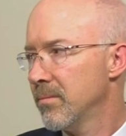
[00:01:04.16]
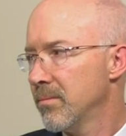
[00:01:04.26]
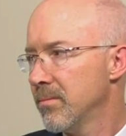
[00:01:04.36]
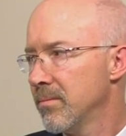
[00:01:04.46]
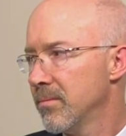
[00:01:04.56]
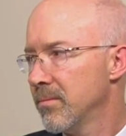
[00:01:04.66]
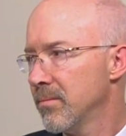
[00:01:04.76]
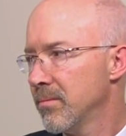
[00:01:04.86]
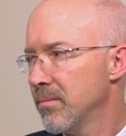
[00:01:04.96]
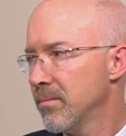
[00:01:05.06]

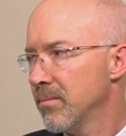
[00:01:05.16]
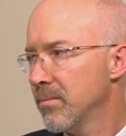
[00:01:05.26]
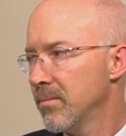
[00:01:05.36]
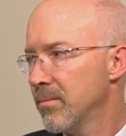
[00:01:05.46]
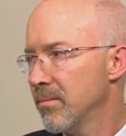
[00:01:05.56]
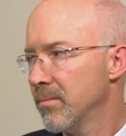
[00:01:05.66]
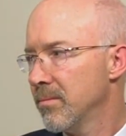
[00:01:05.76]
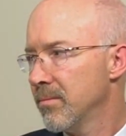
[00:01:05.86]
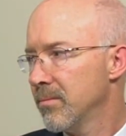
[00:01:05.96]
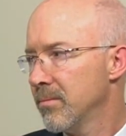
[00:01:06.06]

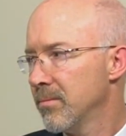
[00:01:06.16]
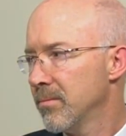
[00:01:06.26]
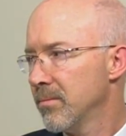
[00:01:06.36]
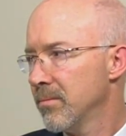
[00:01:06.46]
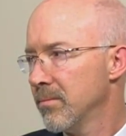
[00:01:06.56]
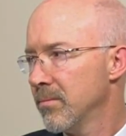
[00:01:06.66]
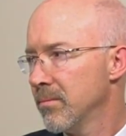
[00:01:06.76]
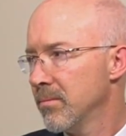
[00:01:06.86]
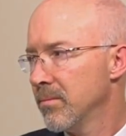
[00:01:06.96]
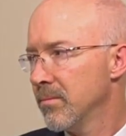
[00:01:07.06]

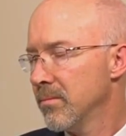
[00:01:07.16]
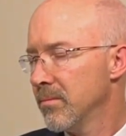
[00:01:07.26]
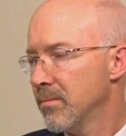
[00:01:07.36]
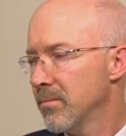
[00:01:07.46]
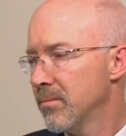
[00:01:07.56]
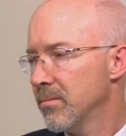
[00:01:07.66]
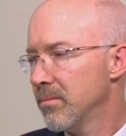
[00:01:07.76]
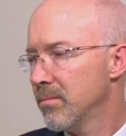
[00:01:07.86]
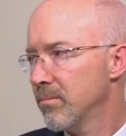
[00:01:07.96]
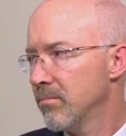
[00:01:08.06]

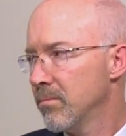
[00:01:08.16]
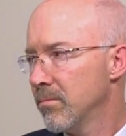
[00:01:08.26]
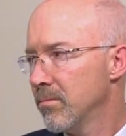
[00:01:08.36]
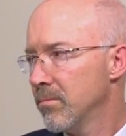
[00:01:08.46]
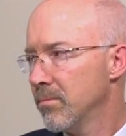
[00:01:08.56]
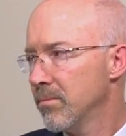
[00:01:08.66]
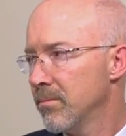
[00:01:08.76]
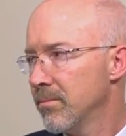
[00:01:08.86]
[no speech]